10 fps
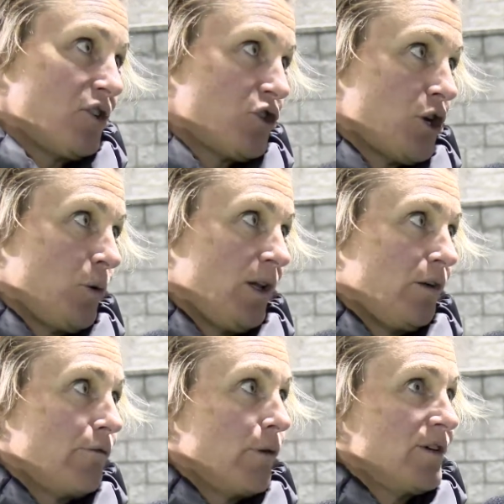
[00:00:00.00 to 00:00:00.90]
So we
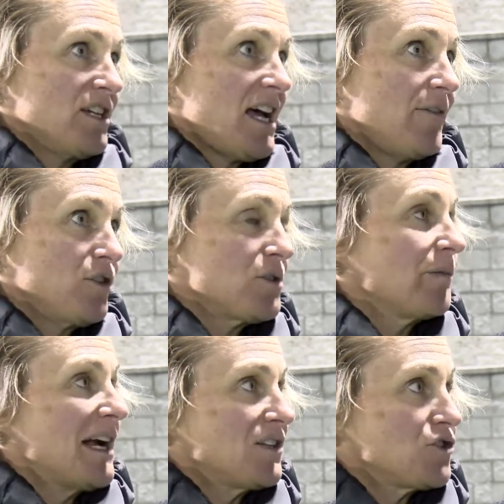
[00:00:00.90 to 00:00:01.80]
look forward to having some
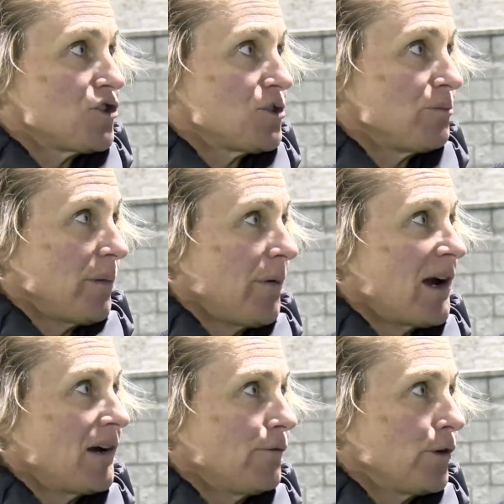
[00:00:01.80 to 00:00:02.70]
practices and
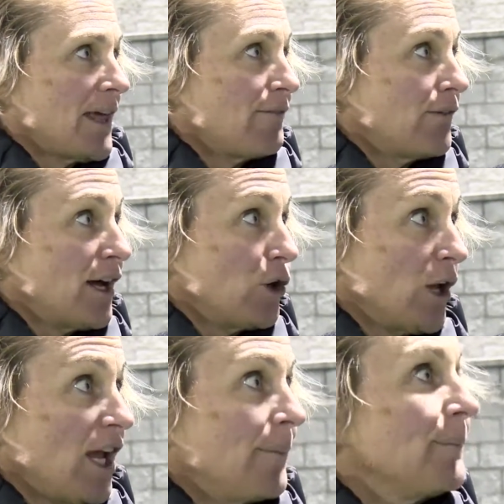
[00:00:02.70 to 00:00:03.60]
preparing for that final game.